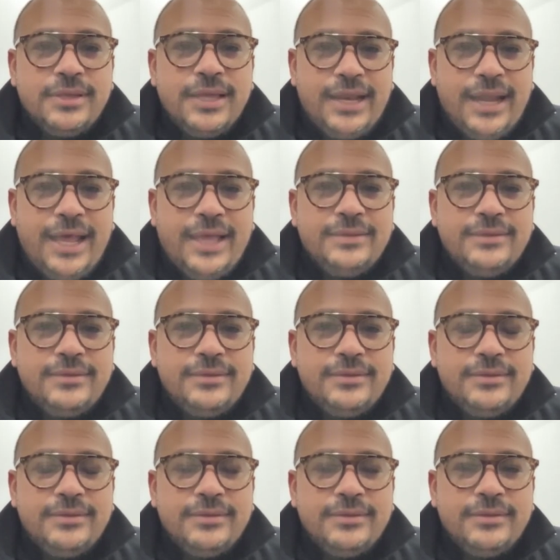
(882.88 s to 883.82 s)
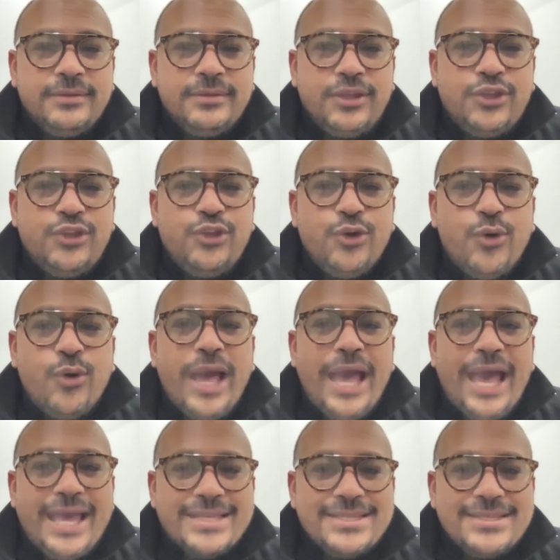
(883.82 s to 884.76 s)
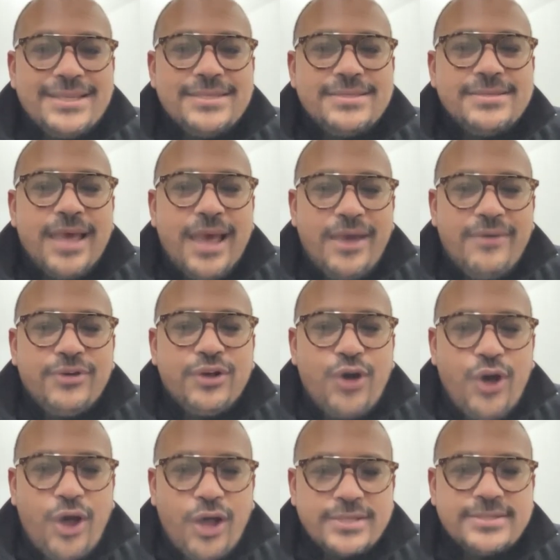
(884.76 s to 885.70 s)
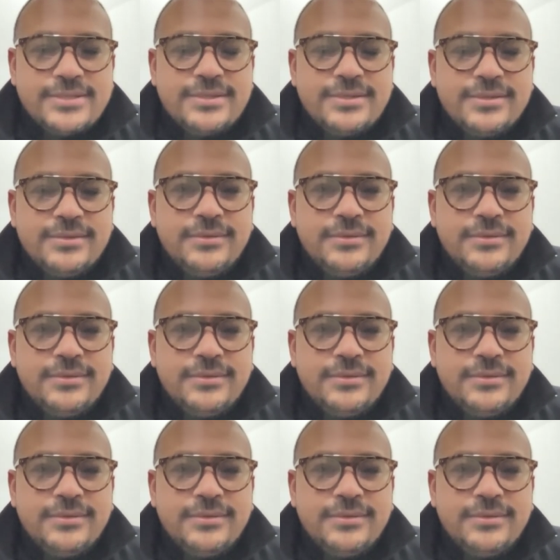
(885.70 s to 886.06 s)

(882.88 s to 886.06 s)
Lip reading: right? Your assets have a cost.